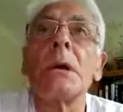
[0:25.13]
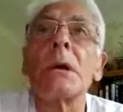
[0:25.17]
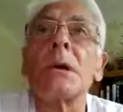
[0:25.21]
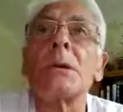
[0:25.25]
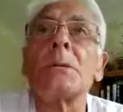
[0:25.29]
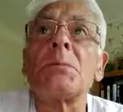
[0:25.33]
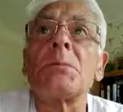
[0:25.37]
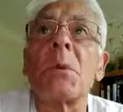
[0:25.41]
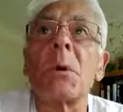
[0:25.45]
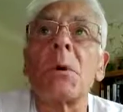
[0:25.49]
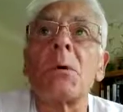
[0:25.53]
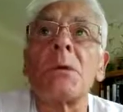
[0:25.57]

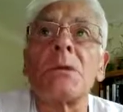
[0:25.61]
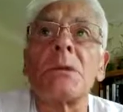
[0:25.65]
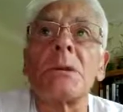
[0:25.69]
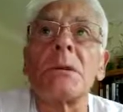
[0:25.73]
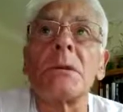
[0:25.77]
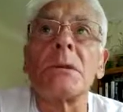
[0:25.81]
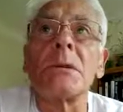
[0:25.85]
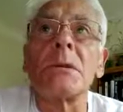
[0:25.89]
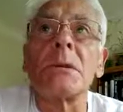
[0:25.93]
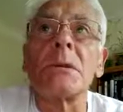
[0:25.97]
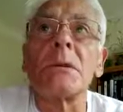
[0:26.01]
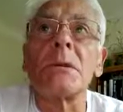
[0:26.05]

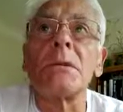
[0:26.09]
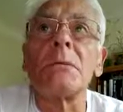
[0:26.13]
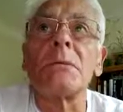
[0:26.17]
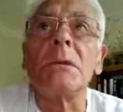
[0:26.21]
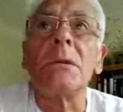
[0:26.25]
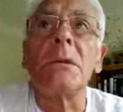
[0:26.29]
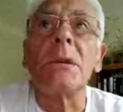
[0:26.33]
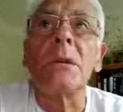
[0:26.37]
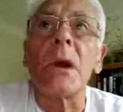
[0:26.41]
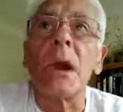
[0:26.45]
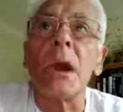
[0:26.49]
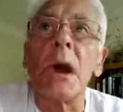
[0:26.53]
exposing
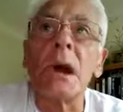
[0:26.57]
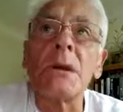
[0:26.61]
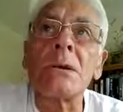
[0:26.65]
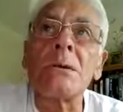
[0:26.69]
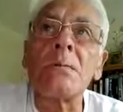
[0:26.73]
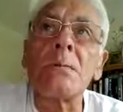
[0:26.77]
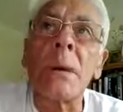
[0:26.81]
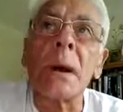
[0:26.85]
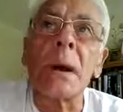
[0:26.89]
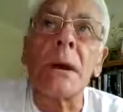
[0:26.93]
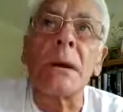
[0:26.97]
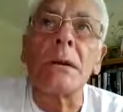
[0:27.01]
the
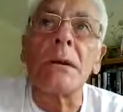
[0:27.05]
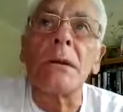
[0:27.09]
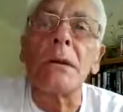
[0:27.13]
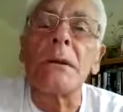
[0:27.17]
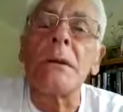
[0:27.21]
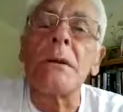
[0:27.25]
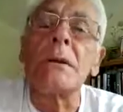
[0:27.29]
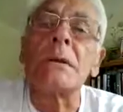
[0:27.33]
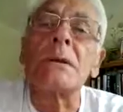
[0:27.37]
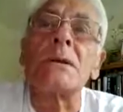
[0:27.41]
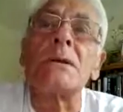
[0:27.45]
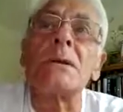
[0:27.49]
lies peddled
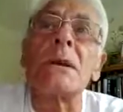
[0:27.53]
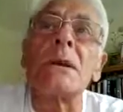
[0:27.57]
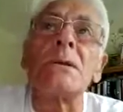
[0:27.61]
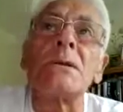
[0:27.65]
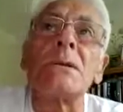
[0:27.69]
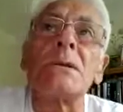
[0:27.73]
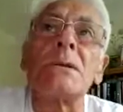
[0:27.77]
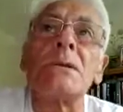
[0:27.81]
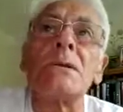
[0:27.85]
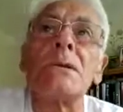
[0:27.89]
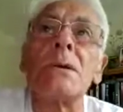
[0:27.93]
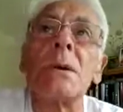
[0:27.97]
and the
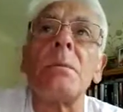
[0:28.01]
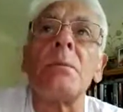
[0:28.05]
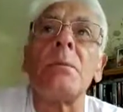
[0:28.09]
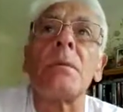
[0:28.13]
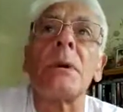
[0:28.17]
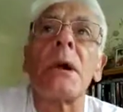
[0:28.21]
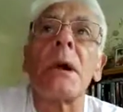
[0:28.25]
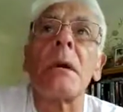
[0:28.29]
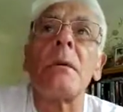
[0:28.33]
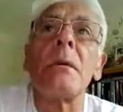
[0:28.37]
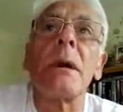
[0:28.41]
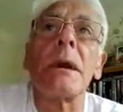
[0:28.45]

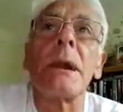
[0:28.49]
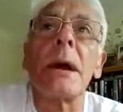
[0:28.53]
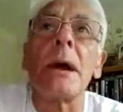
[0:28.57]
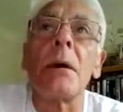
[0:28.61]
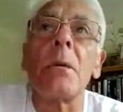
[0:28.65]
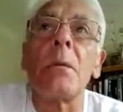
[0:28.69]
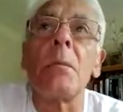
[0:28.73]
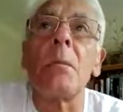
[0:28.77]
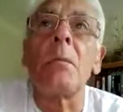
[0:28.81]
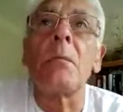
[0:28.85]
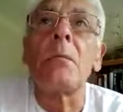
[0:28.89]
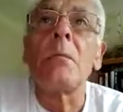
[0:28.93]
censorship carried
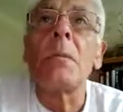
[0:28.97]
out